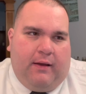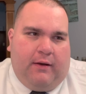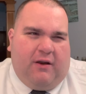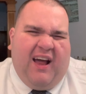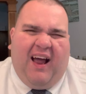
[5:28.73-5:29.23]

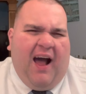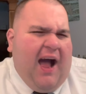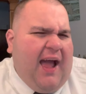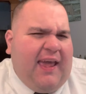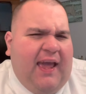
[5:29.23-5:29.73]
Not a
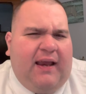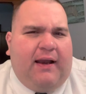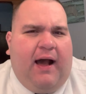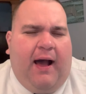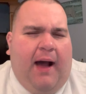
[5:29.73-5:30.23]
high 8.
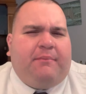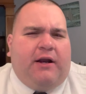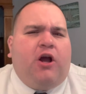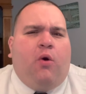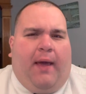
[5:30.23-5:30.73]
I'm
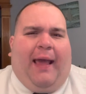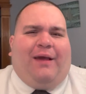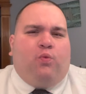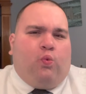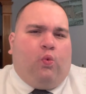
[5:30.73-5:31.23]
going to go
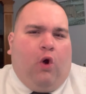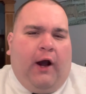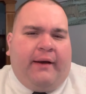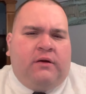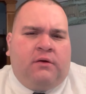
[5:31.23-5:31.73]

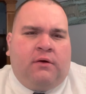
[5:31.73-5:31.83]
8-1.